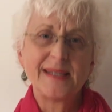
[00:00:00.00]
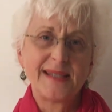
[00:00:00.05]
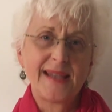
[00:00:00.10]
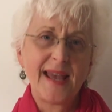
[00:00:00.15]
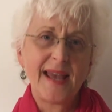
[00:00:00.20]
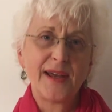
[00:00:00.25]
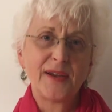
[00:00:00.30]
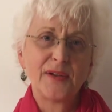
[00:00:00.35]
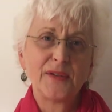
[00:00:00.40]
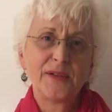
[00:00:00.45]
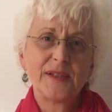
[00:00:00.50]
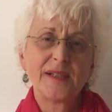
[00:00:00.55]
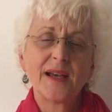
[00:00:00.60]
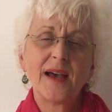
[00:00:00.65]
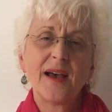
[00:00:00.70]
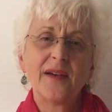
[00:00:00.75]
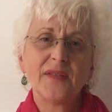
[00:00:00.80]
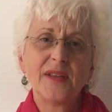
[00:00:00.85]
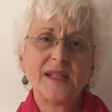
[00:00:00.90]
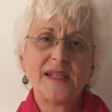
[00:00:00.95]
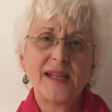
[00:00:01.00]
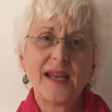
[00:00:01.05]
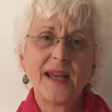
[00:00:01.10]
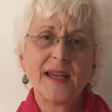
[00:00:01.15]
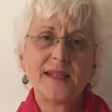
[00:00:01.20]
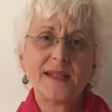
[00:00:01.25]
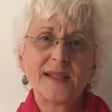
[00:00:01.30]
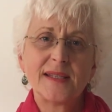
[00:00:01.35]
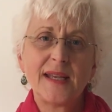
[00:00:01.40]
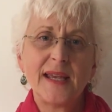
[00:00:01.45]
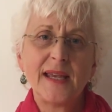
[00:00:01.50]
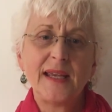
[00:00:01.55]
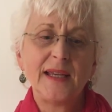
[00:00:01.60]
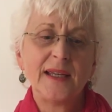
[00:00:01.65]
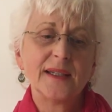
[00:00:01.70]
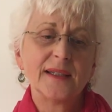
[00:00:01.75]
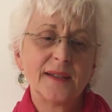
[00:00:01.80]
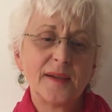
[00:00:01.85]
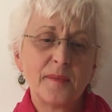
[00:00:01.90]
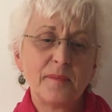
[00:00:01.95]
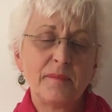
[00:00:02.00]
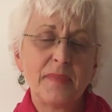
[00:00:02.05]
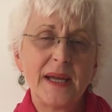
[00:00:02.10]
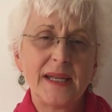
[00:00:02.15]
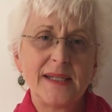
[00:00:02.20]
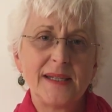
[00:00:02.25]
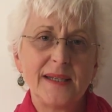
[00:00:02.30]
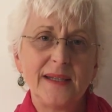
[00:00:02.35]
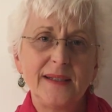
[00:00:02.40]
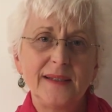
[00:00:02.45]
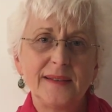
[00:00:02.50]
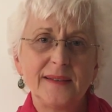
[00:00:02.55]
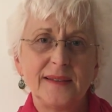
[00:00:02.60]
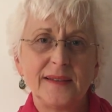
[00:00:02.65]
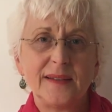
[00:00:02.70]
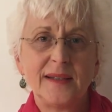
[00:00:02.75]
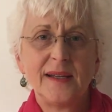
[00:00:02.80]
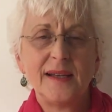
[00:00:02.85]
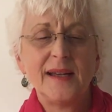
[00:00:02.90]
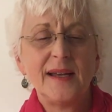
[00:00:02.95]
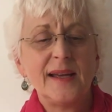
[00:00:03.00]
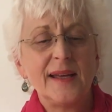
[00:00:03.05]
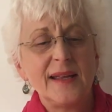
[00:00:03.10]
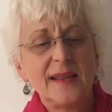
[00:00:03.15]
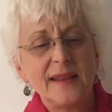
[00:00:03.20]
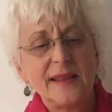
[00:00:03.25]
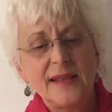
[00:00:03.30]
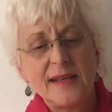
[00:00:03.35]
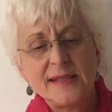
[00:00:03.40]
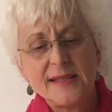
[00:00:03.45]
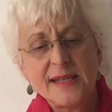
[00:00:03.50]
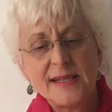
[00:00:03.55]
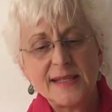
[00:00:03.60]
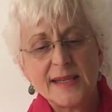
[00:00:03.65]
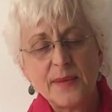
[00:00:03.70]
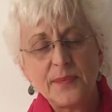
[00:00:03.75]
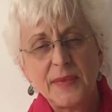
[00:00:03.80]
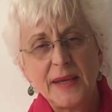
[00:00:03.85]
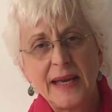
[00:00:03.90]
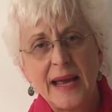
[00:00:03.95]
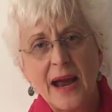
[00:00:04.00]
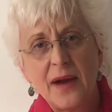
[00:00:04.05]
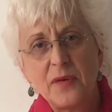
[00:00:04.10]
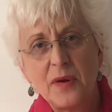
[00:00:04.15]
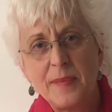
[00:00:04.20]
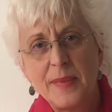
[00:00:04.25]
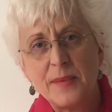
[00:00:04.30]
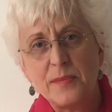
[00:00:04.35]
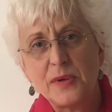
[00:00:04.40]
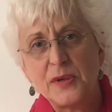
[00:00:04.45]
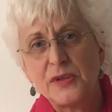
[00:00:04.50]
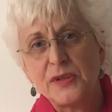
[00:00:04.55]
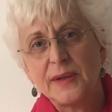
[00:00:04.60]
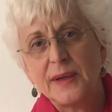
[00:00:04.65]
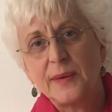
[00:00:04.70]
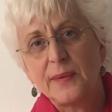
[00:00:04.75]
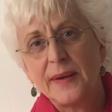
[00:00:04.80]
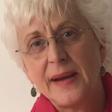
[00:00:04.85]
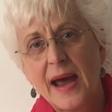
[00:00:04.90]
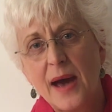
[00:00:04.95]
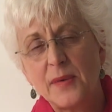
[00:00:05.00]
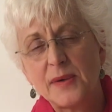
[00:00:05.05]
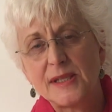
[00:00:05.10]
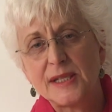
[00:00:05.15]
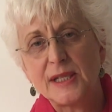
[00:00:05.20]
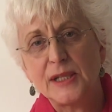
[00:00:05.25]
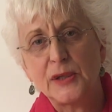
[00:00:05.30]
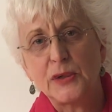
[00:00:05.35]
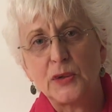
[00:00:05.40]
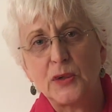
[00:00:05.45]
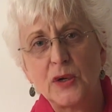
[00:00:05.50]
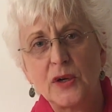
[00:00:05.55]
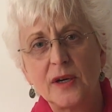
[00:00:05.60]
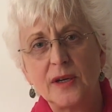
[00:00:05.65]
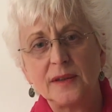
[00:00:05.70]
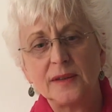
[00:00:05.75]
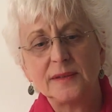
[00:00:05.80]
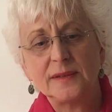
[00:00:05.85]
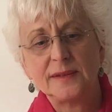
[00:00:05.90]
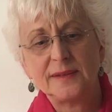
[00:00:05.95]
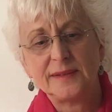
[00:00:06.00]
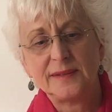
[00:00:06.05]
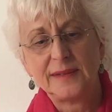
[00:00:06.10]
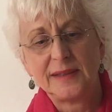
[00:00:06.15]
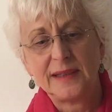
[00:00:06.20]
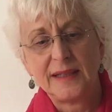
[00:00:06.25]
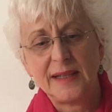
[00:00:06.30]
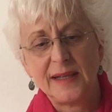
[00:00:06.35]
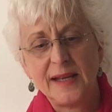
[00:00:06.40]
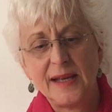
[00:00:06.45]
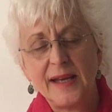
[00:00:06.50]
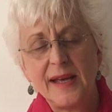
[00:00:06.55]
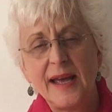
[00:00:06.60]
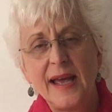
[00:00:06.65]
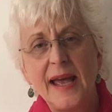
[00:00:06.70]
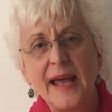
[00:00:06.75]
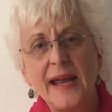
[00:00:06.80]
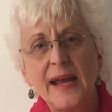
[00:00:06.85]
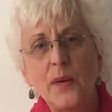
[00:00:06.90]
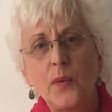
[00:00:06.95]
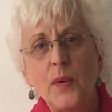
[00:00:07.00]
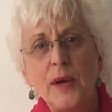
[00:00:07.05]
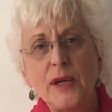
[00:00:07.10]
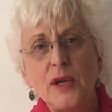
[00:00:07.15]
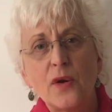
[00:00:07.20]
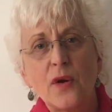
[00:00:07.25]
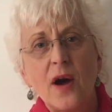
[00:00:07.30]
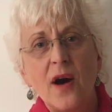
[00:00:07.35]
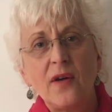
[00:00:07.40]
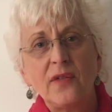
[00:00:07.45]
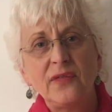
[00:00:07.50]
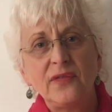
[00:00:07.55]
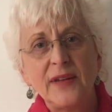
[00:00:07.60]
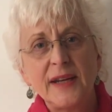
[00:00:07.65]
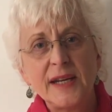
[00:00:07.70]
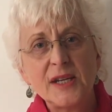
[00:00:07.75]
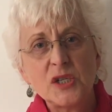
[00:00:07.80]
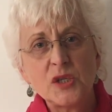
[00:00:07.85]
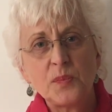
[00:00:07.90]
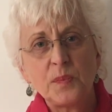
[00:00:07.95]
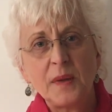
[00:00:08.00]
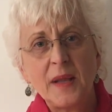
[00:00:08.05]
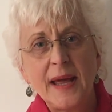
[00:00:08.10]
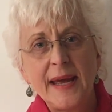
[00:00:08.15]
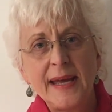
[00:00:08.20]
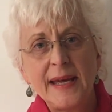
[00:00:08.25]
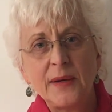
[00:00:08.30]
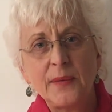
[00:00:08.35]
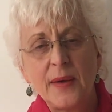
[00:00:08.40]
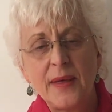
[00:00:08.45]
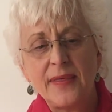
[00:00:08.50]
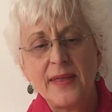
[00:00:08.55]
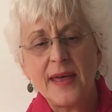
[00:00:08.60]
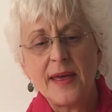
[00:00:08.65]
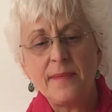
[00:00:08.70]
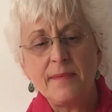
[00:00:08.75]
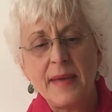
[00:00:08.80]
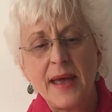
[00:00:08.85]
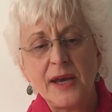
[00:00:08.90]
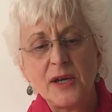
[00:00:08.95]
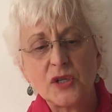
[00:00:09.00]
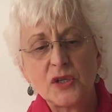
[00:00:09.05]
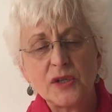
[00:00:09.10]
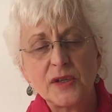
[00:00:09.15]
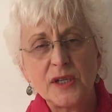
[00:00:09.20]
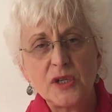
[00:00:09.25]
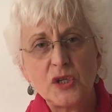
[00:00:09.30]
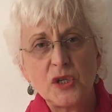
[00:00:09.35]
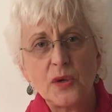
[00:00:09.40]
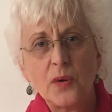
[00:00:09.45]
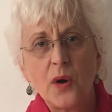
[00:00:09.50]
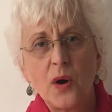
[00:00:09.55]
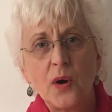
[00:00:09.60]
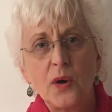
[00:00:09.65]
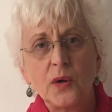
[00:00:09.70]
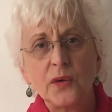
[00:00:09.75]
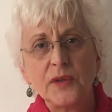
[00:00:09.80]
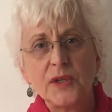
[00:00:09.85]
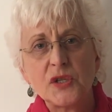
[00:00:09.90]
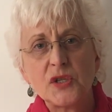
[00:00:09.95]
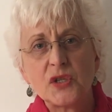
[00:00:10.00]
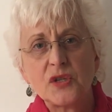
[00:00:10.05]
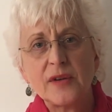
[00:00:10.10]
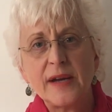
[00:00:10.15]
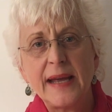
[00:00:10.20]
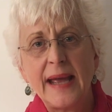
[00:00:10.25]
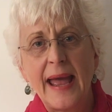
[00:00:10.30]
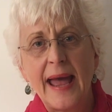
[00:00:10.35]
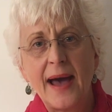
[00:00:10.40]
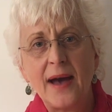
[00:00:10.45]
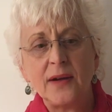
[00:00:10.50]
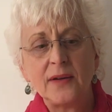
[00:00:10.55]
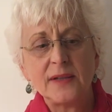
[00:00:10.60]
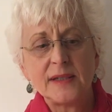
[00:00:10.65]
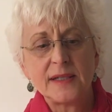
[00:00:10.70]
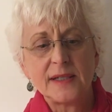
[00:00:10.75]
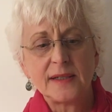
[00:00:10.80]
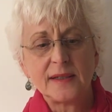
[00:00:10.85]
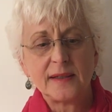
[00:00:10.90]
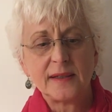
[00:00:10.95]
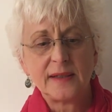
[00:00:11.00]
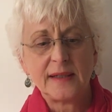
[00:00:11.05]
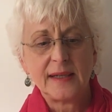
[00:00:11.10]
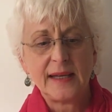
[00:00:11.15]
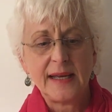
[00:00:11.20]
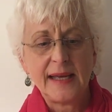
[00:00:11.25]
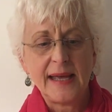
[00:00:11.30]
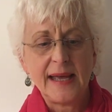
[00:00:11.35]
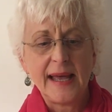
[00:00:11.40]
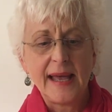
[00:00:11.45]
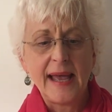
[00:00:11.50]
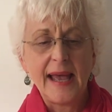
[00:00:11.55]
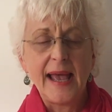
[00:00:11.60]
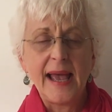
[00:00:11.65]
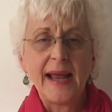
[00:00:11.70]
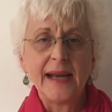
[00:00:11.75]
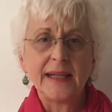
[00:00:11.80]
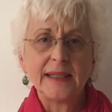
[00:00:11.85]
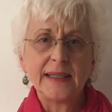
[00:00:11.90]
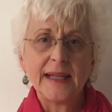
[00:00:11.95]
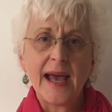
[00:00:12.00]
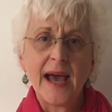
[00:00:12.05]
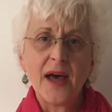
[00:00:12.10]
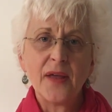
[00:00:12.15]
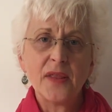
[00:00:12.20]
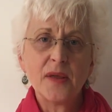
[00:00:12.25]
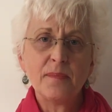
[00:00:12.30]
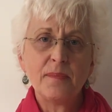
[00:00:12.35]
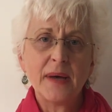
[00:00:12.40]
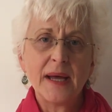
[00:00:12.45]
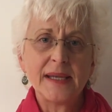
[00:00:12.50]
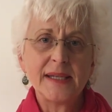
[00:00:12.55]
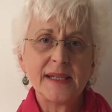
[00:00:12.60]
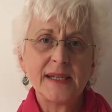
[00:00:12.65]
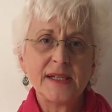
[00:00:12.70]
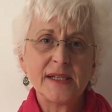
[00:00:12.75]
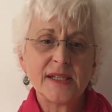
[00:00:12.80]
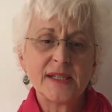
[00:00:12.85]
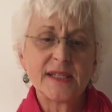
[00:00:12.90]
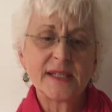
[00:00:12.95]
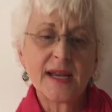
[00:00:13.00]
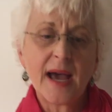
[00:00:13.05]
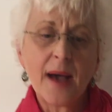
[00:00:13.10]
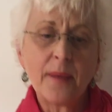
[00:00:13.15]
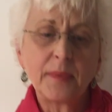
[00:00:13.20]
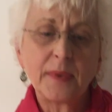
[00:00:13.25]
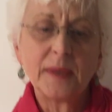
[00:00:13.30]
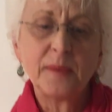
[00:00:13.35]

sound of the dancing button. This is something I remember doing when I was a little girl. When you're all finished playing with it, make sure that you hold the string out and allow the button to stop